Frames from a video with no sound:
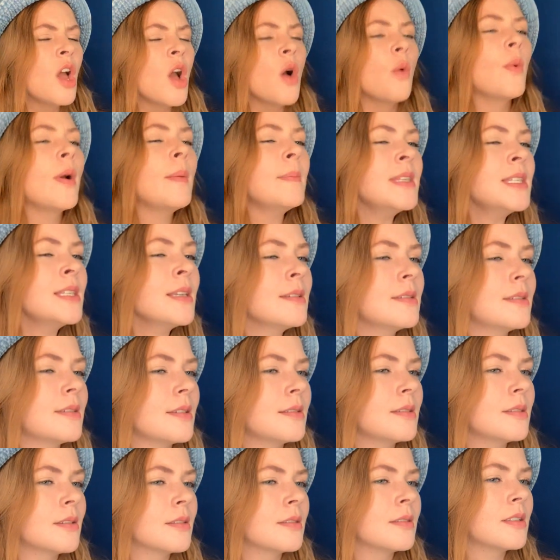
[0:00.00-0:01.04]
Women's
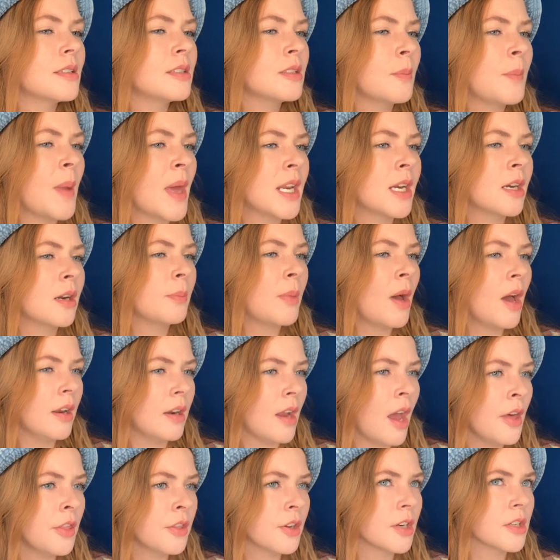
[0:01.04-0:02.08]
existence is dependent upon
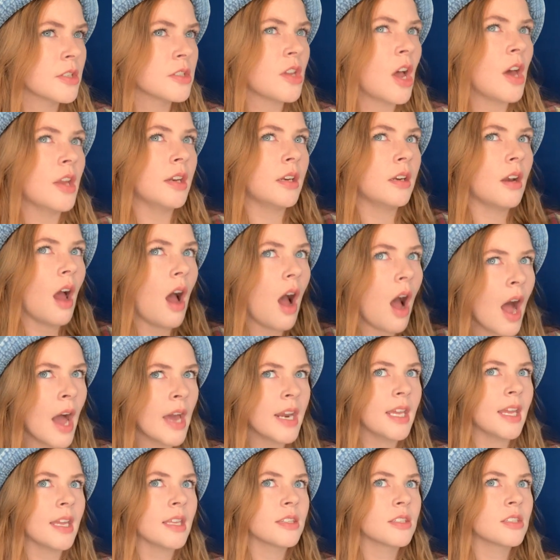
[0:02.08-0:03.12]
others, on an
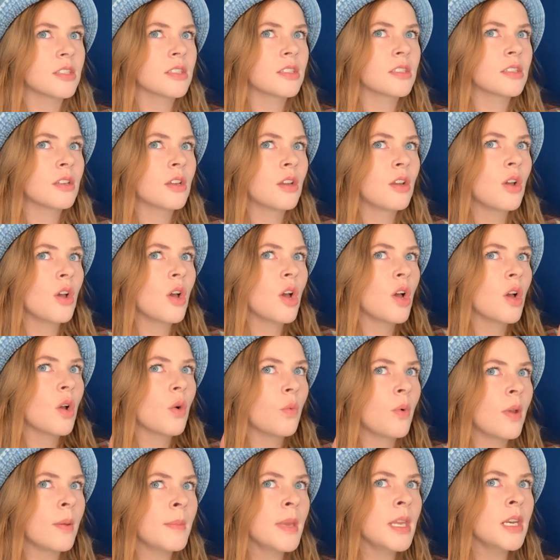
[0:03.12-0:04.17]
audience.
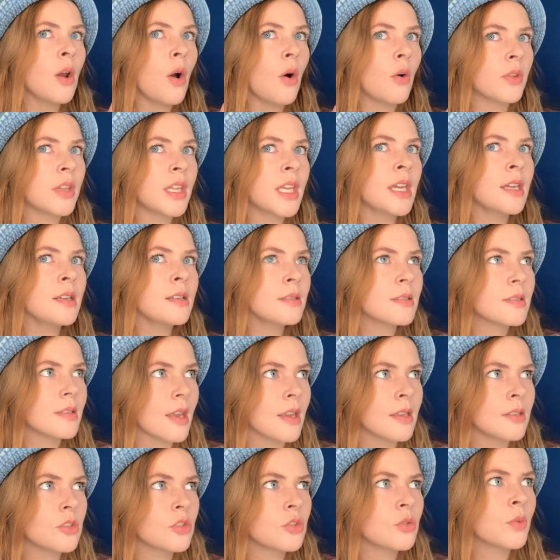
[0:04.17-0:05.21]
Women only
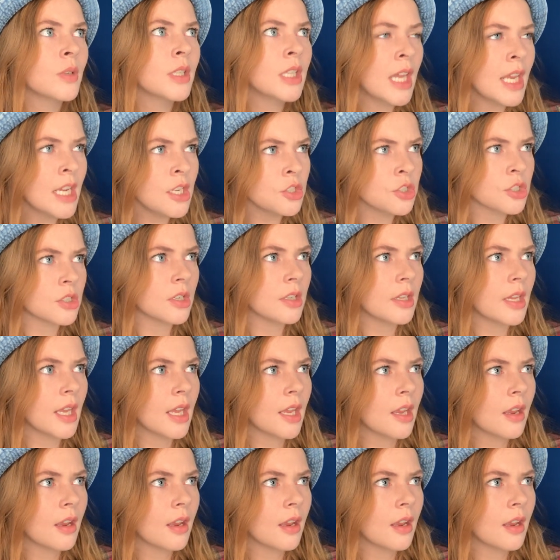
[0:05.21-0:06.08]
exist relationally.